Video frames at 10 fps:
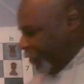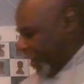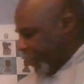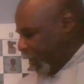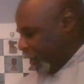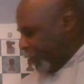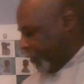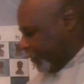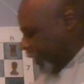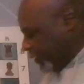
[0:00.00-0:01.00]
rank here,
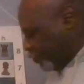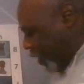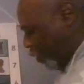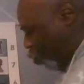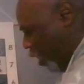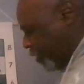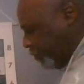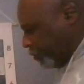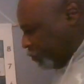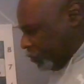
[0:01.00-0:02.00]
that's rank 1.
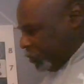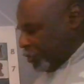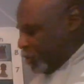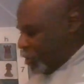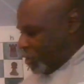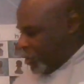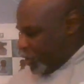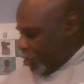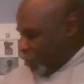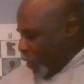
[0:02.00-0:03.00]

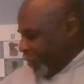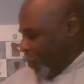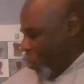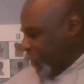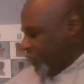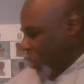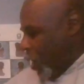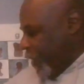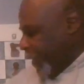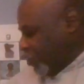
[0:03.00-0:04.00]
Where the pawns
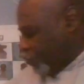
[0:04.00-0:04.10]
are, that's